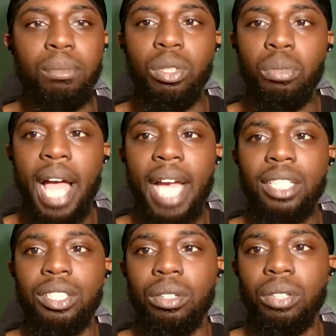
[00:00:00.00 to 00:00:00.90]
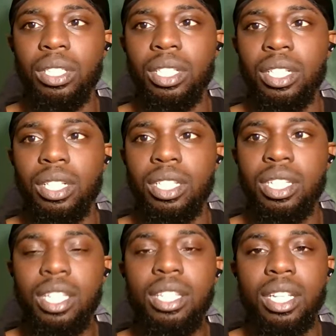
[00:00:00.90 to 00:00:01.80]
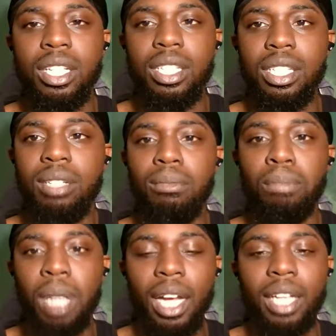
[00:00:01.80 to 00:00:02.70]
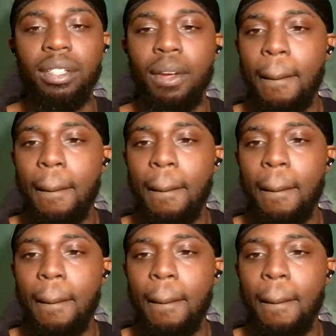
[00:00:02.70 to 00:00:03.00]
blue package in order to see this. But